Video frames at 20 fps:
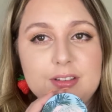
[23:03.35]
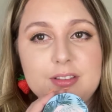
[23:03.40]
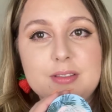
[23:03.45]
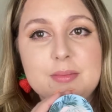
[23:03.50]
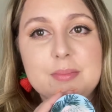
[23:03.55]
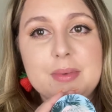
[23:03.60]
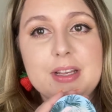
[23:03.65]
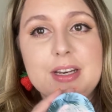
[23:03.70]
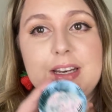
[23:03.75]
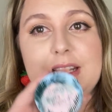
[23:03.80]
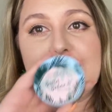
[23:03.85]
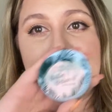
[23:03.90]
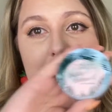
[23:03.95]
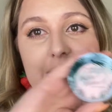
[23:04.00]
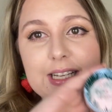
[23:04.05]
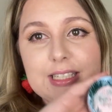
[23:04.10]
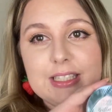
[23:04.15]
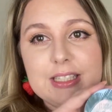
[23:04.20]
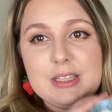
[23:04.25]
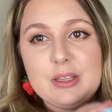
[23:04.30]
But
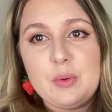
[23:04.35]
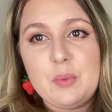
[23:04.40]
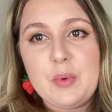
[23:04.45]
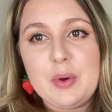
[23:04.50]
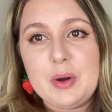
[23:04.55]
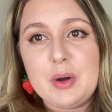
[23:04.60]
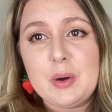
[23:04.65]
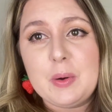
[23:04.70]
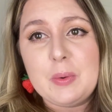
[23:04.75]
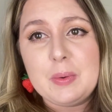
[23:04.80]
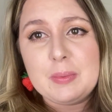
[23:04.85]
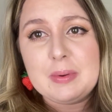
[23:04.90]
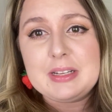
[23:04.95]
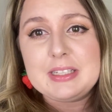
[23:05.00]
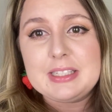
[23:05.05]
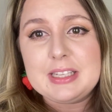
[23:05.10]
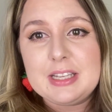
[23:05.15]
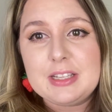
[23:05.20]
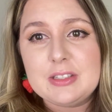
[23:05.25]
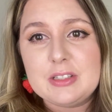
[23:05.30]
yes, in the winter when my
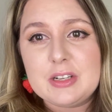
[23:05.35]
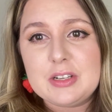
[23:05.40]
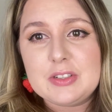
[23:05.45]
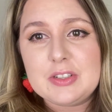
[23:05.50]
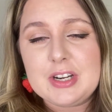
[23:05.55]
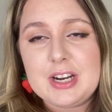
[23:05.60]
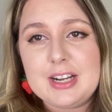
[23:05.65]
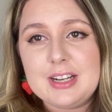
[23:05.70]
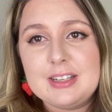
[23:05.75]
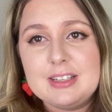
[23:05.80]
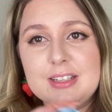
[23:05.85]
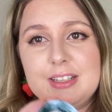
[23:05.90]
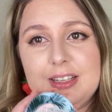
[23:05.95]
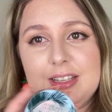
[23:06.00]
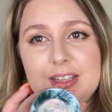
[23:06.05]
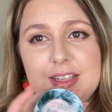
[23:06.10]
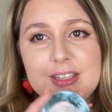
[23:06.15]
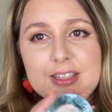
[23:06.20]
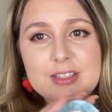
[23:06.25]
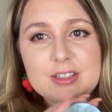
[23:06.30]
skin's all dry.
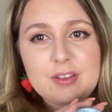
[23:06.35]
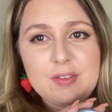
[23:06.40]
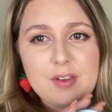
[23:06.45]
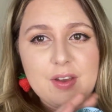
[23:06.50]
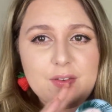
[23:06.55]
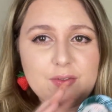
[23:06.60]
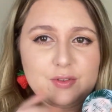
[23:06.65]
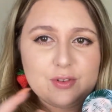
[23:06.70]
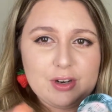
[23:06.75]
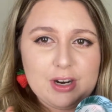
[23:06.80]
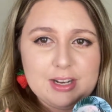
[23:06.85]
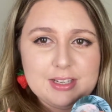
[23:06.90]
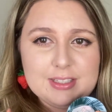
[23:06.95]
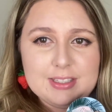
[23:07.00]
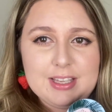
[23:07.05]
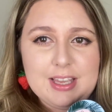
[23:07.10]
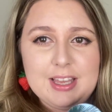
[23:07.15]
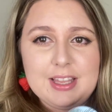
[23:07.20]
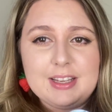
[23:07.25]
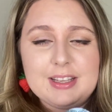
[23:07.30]
So if you have dry
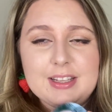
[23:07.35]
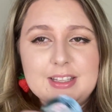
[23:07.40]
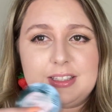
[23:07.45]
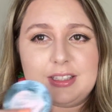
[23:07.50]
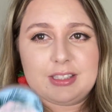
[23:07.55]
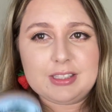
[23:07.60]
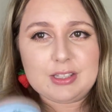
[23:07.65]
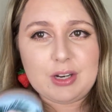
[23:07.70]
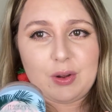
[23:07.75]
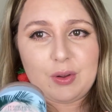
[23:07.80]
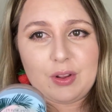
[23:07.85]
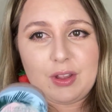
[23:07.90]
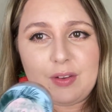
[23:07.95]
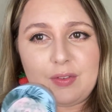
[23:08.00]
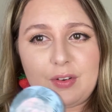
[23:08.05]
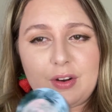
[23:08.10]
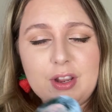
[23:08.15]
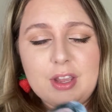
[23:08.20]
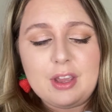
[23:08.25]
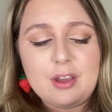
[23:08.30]
skin, this is totally
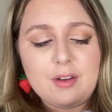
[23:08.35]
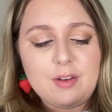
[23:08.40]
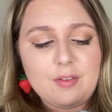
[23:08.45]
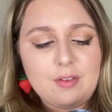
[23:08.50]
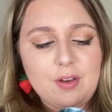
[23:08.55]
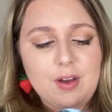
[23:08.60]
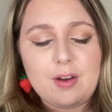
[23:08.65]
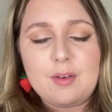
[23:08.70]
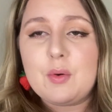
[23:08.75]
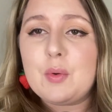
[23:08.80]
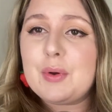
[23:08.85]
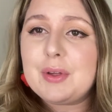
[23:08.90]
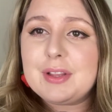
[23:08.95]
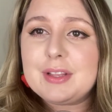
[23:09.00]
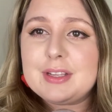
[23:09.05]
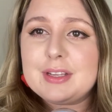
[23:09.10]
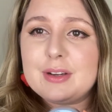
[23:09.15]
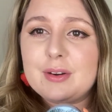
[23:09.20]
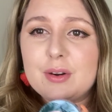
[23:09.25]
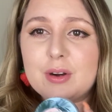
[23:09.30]
for you. If you have
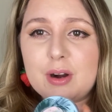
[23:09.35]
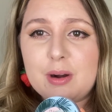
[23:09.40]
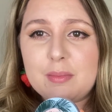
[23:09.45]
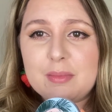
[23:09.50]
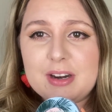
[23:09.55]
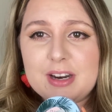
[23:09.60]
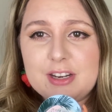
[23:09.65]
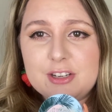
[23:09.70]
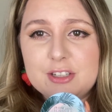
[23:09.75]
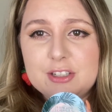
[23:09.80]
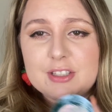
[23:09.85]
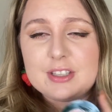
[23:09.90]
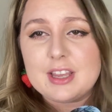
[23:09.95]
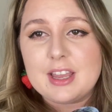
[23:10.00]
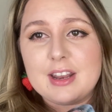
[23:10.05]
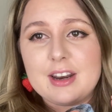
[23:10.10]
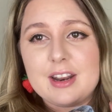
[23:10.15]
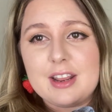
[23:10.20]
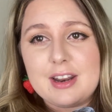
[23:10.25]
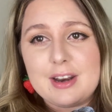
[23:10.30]
oily or combination
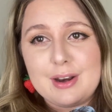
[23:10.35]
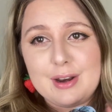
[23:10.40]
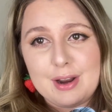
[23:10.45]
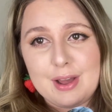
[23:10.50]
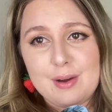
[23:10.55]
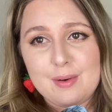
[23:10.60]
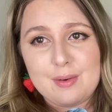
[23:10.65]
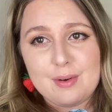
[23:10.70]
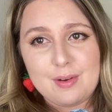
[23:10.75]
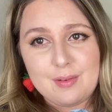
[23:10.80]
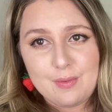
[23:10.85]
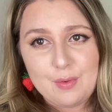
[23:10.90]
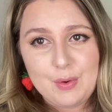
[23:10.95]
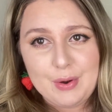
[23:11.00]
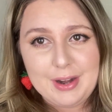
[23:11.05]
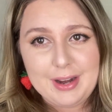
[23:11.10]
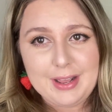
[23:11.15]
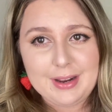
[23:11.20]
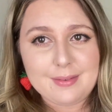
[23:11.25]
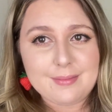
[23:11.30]
skin, no, avoid
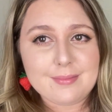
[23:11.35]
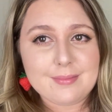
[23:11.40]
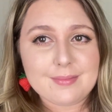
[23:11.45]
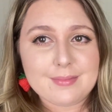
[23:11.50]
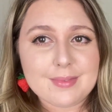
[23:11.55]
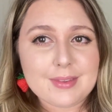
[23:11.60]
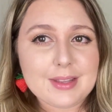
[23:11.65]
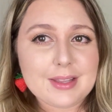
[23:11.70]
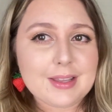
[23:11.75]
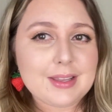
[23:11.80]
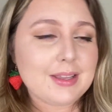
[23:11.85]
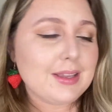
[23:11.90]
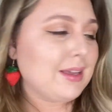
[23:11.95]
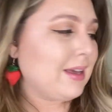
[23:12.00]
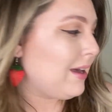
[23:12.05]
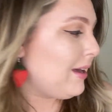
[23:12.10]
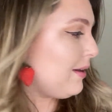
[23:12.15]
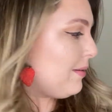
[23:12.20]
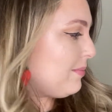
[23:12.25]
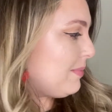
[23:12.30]
it.
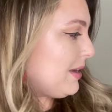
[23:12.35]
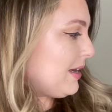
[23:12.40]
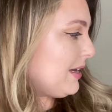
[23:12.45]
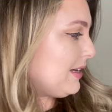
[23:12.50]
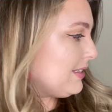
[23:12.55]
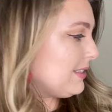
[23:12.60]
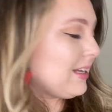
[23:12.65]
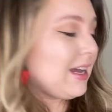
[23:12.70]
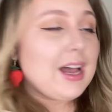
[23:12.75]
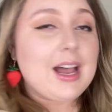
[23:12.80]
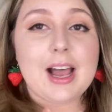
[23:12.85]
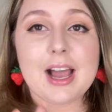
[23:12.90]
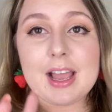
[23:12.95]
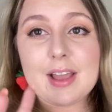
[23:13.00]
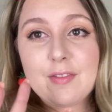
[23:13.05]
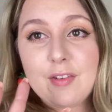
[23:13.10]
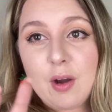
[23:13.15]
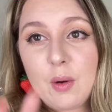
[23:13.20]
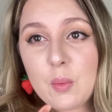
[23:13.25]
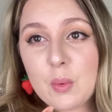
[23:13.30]
Because
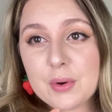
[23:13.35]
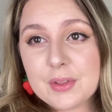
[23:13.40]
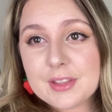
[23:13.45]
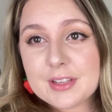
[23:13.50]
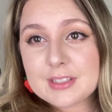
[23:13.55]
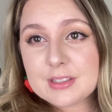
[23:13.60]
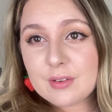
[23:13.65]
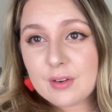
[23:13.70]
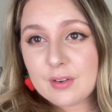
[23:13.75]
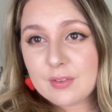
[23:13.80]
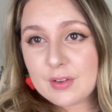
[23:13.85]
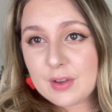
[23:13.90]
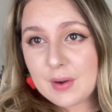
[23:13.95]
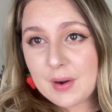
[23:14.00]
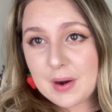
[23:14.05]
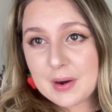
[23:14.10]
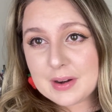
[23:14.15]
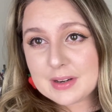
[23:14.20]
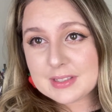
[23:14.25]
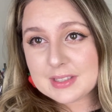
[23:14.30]
if I wore this for a few
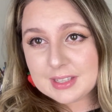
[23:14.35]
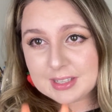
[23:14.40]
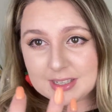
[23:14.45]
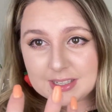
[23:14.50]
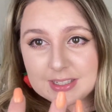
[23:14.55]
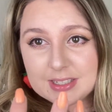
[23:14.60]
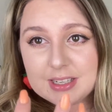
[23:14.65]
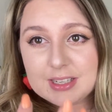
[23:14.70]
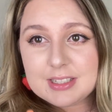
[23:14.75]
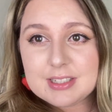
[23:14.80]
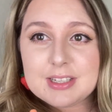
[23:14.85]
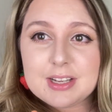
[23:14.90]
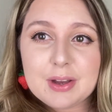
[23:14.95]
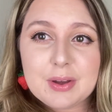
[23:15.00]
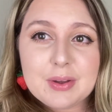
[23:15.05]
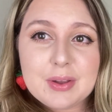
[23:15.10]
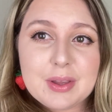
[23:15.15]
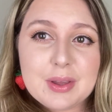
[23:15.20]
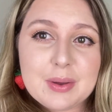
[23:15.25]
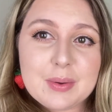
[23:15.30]
hours, I can then tell
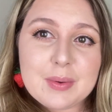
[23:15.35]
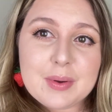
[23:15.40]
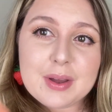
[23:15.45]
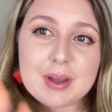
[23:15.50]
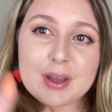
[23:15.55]
you